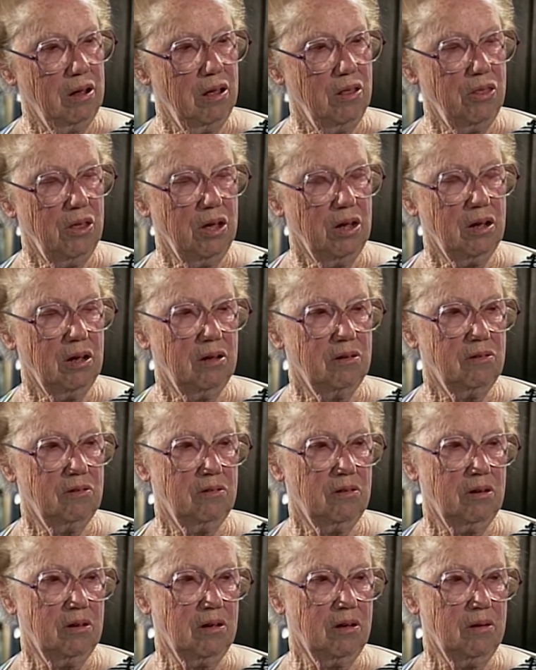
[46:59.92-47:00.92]
I think
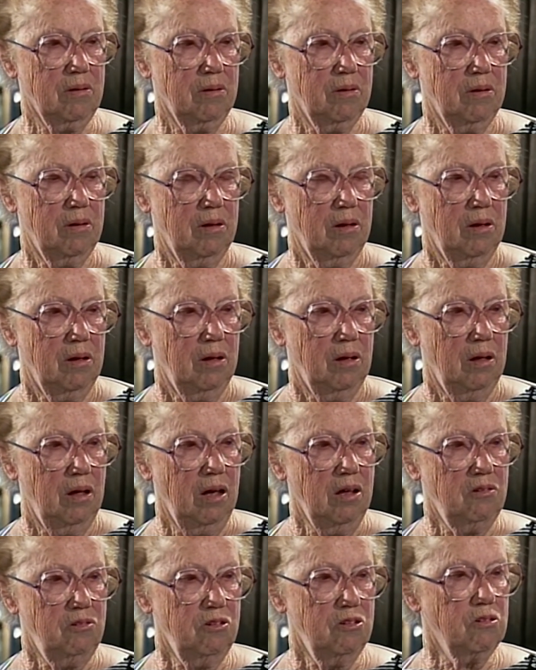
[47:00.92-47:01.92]
wonderful.
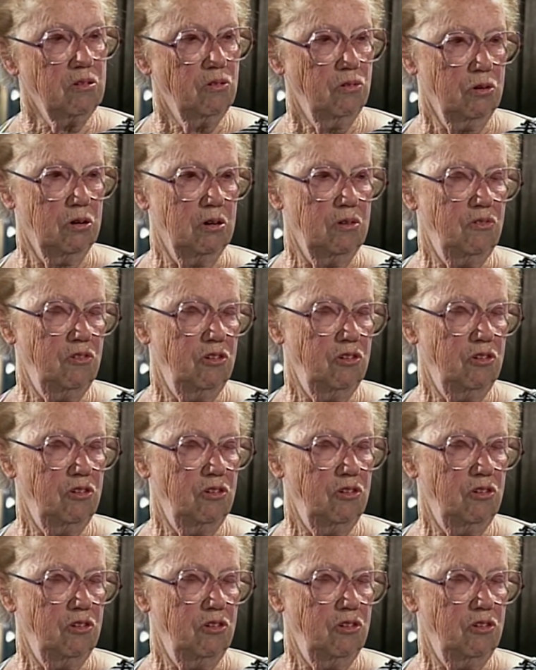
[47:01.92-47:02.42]
It's just sort of